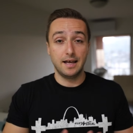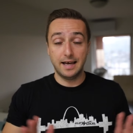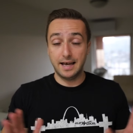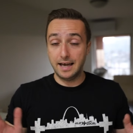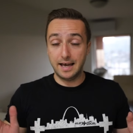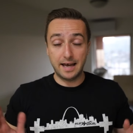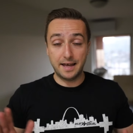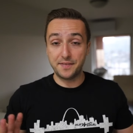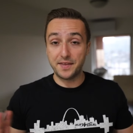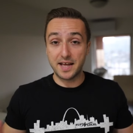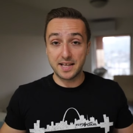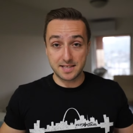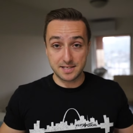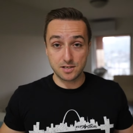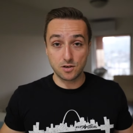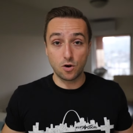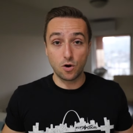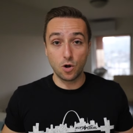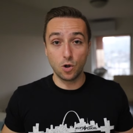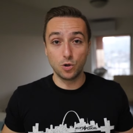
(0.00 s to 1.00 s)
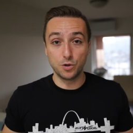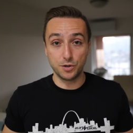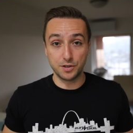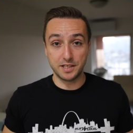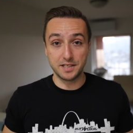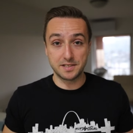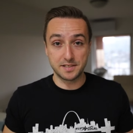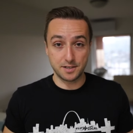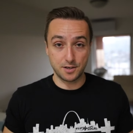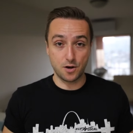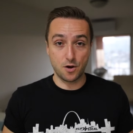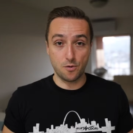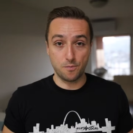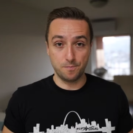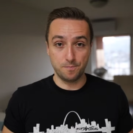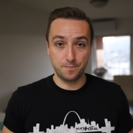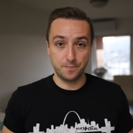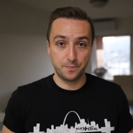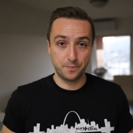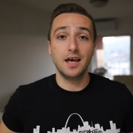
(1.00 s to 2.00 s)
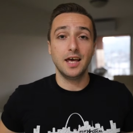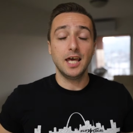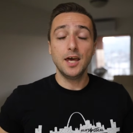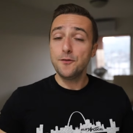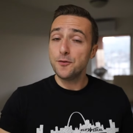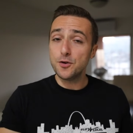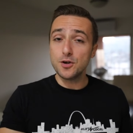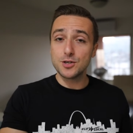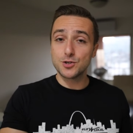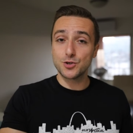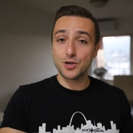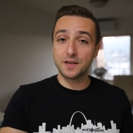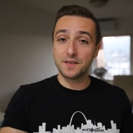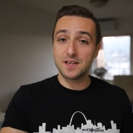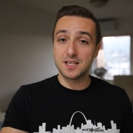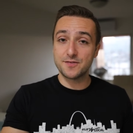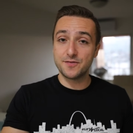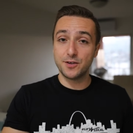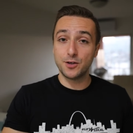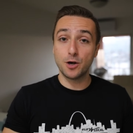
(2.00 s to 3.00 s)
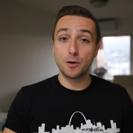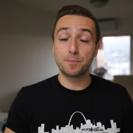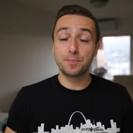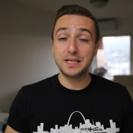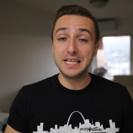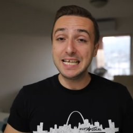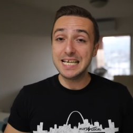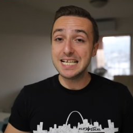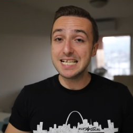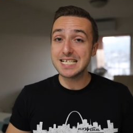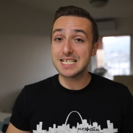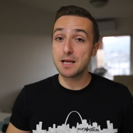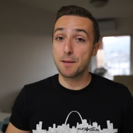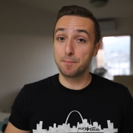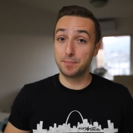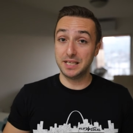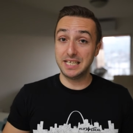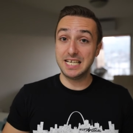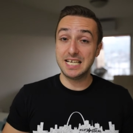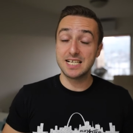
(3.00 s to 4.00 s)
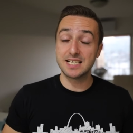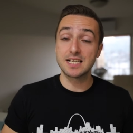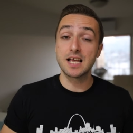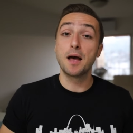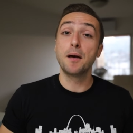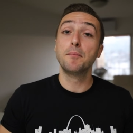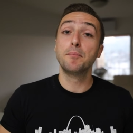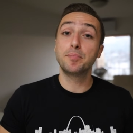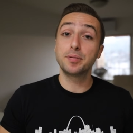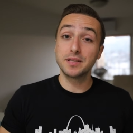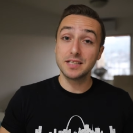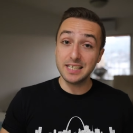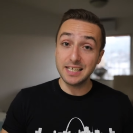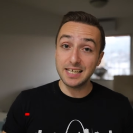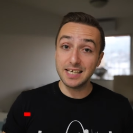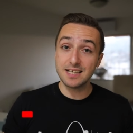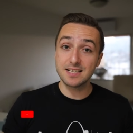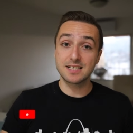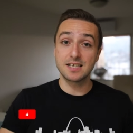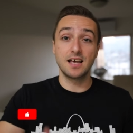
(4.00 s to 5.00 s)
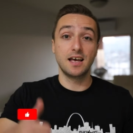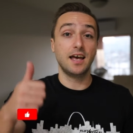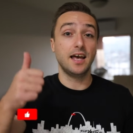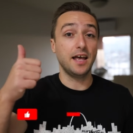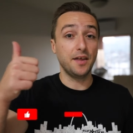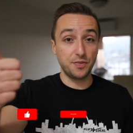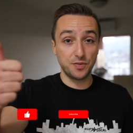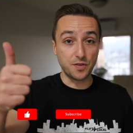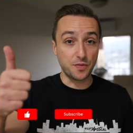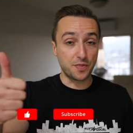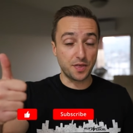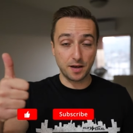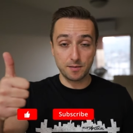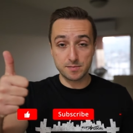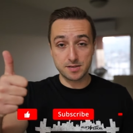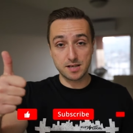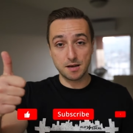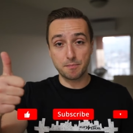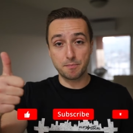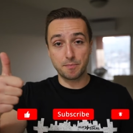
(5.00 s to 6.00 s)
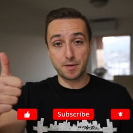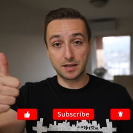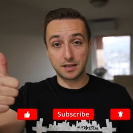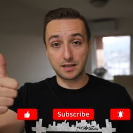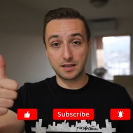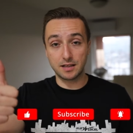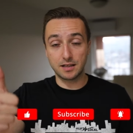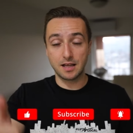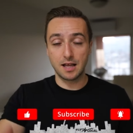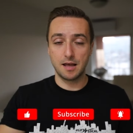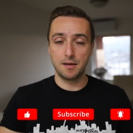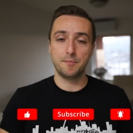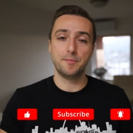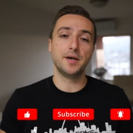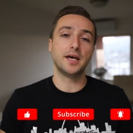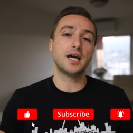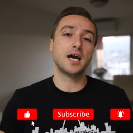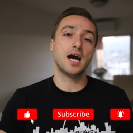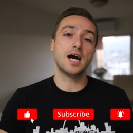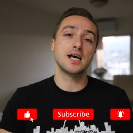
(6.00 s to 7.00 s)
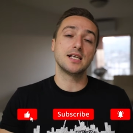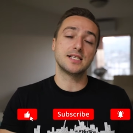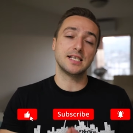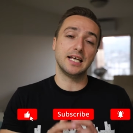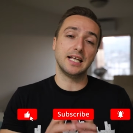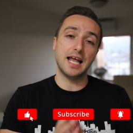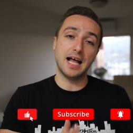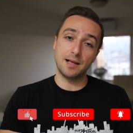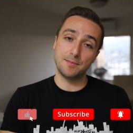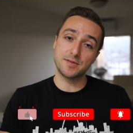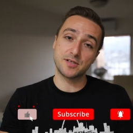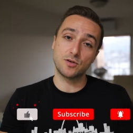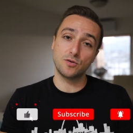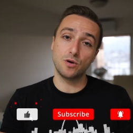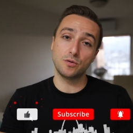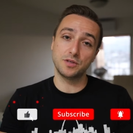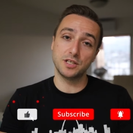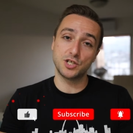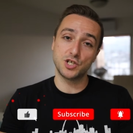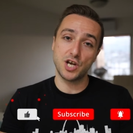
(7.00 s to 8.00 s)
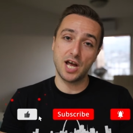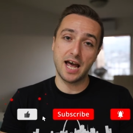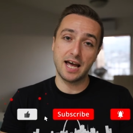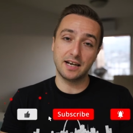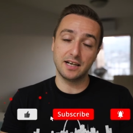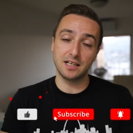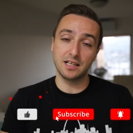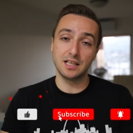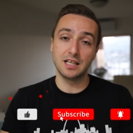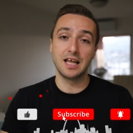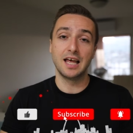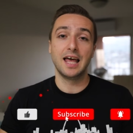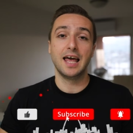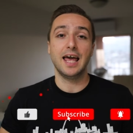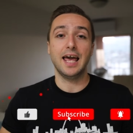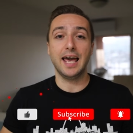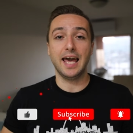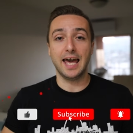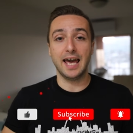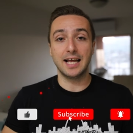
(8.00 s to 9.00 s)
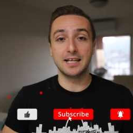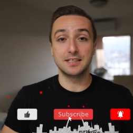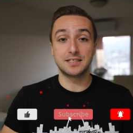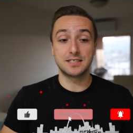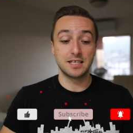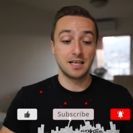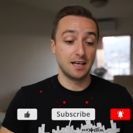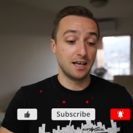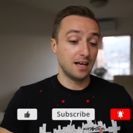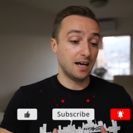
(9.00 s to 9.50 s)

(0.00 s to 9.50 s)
And that's all you need to know. If you're enjoying this video, please, please, please hit the thumbs up button because it helps grow the channel and